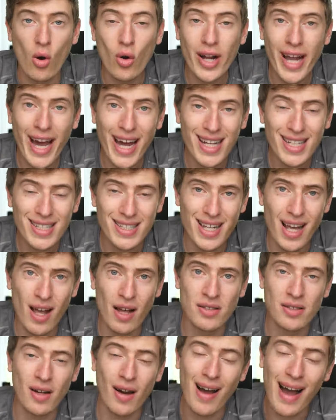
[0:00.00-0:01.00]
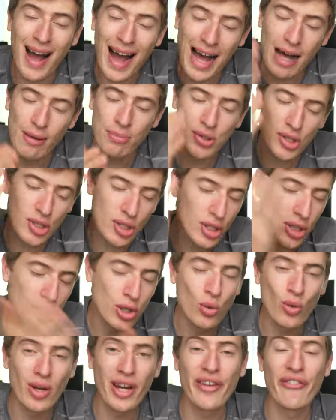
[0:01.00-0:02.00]
Organic sales are
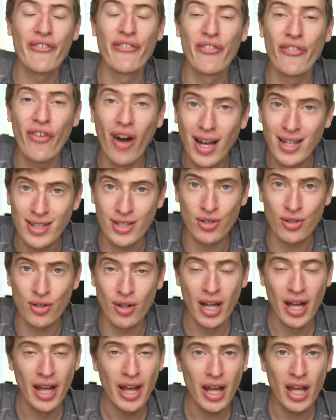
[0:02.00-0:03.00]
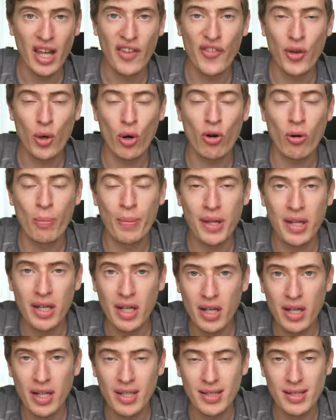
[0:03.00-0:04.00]
absolutely vital if you're a
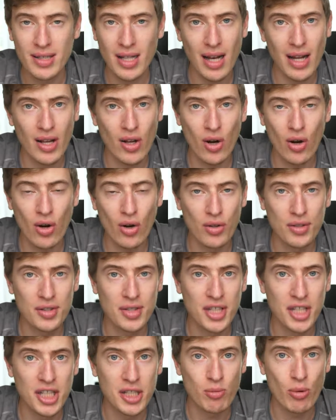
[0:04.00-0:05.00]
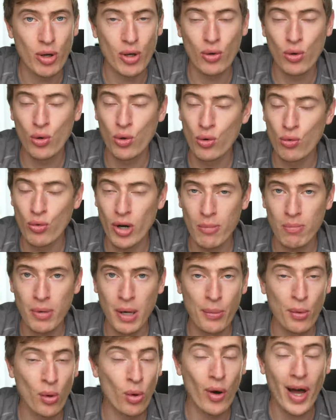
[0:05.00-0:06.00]
beginner selling on Teespring or
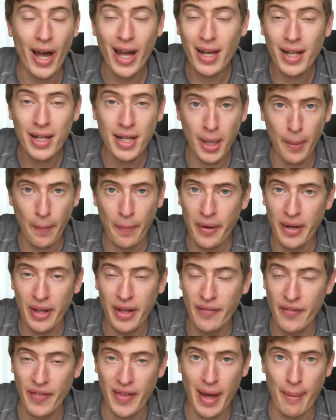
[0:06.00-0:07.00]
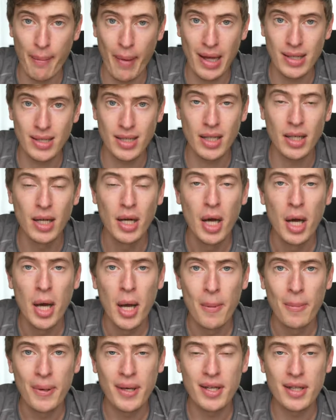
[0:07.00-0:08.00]
Redbubble or any company for that matter,
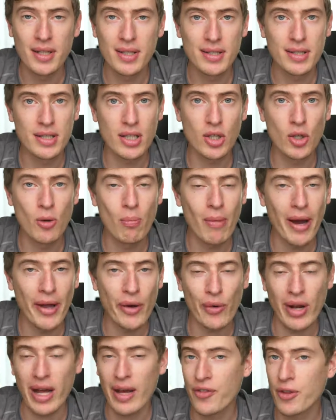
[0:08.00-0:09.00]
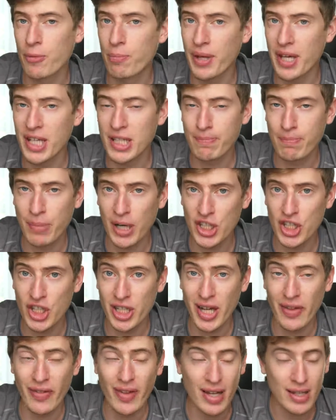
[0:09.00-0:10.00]
because you might not have the biggest
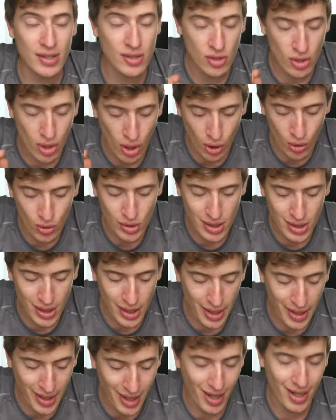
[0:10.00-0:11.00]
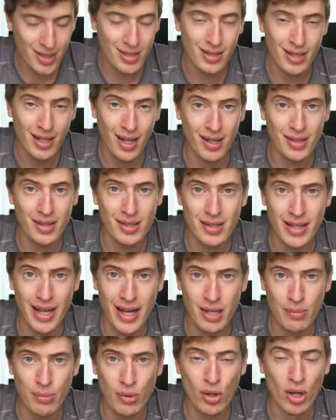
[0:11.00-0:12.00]
budget, and that is totally and utterly
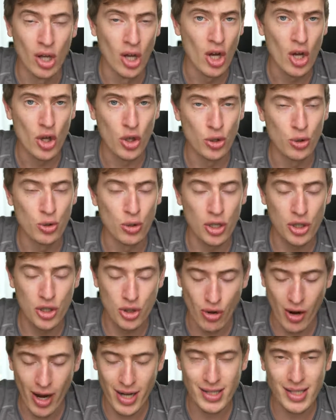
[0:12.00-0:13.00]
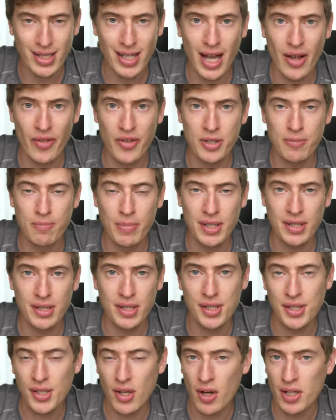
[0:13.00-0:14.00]
understandable. You are trying to get this
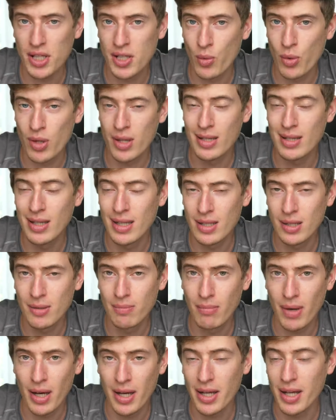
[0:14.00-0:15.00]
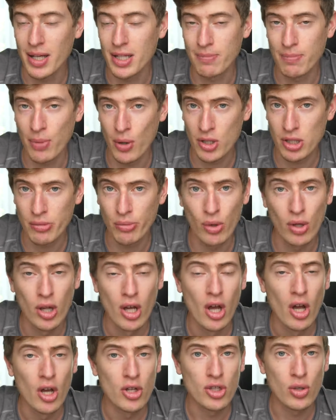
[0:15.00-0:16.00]
business started with as little money as possible,
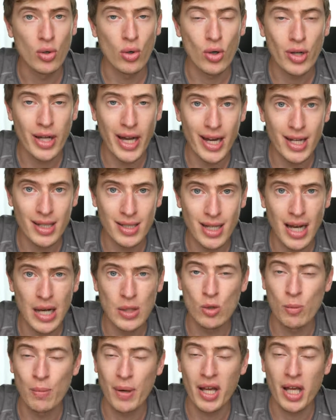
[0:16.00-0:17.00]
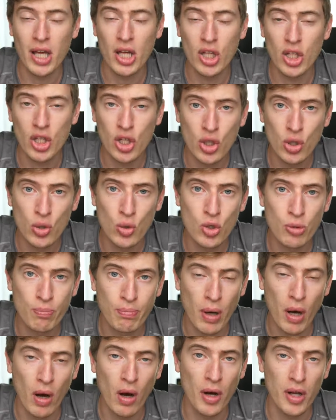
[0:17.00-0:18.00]
so organic sales will play a huge
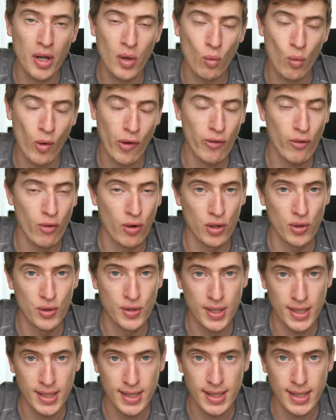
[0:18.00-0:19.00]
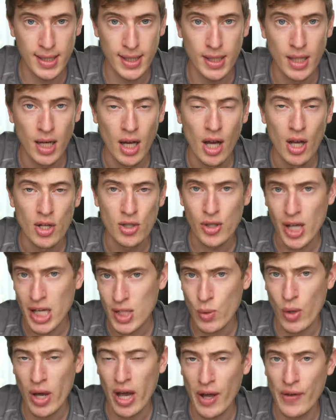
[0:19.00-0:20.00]
part in whether or not you succeed. So
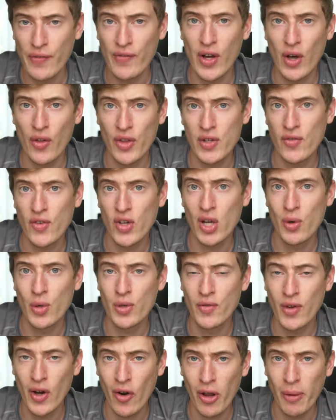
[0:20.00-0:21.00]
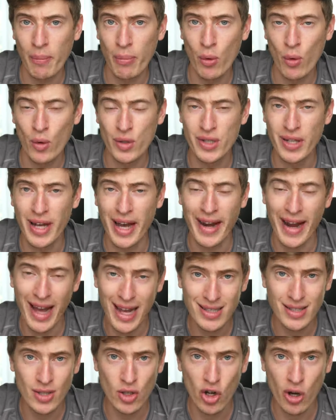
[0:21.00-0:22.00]
that's why I felt this video was very important, and
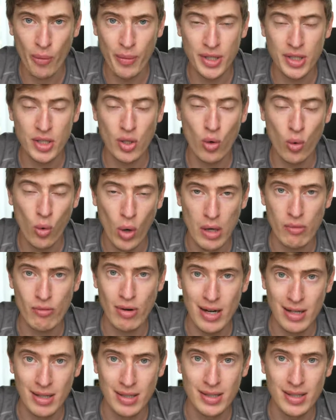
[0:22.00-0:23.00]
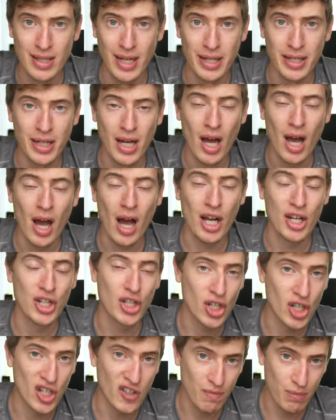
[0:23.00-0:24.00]
as the comments quite rightly said, I
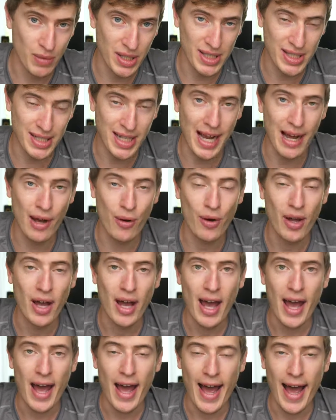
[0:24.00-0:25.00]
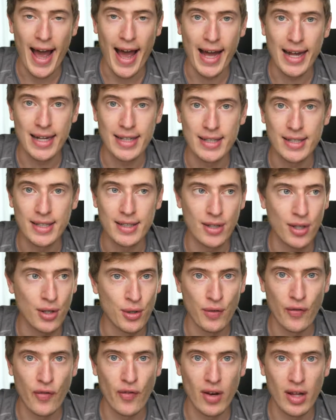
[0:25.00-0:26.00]
shouldn't have missed it out. And
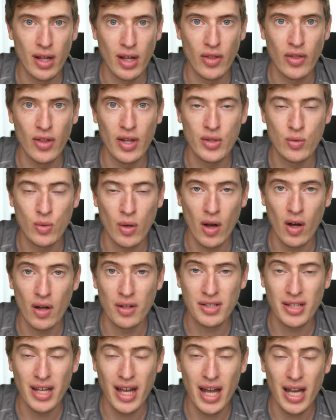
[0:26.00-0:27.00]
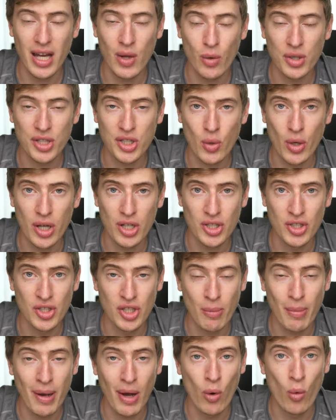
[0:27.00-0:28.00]
hopefully this will answer anyone's questions
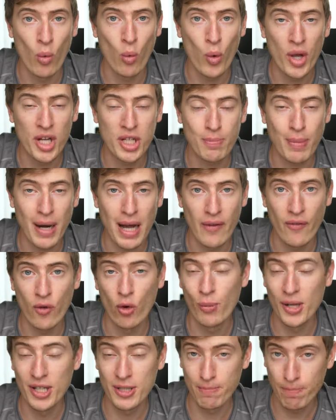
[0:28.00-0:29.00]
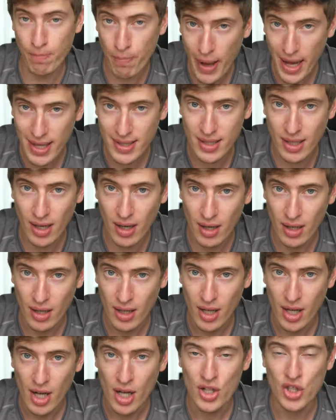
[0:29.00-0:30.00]
about which platform is better
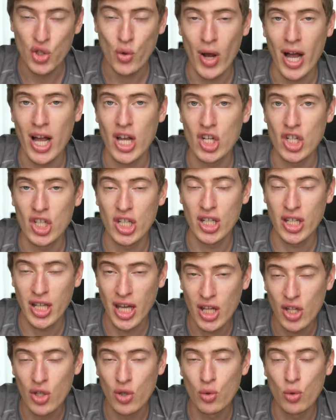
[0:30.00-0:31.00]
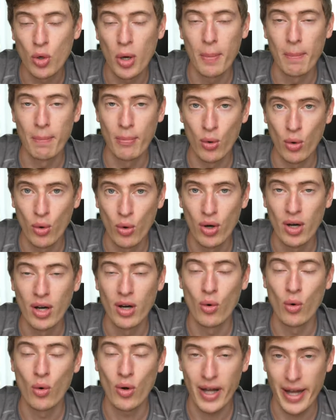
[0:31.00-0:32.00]
to actually get you more
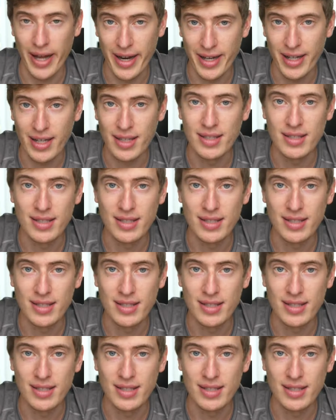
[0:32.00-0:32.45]
organic